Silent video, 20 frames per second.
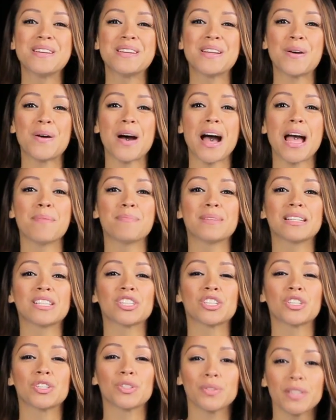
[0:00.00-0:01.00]
But no, I'm
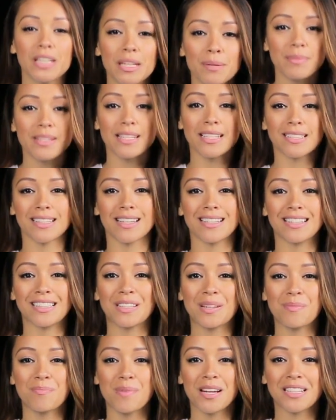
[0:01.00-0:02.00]
extremely excited
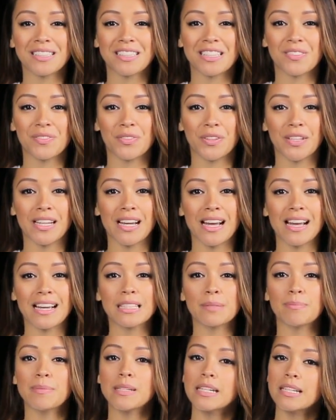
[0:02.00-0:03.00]
to unbox this for you
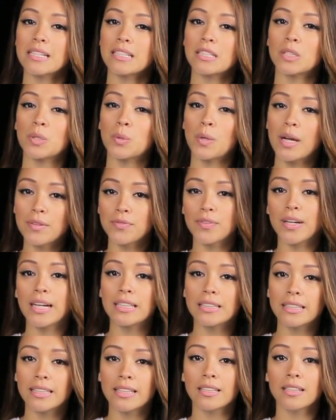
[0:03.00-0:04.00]
guys because quite
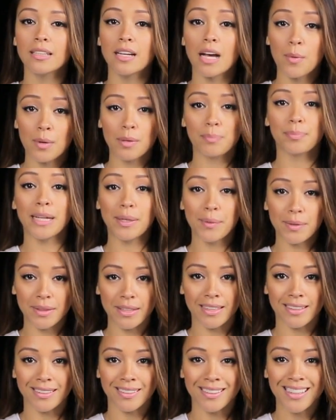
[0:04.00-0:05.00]
frankly, I want to play with
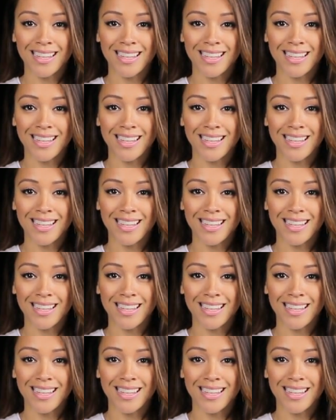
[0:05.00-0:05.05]
it.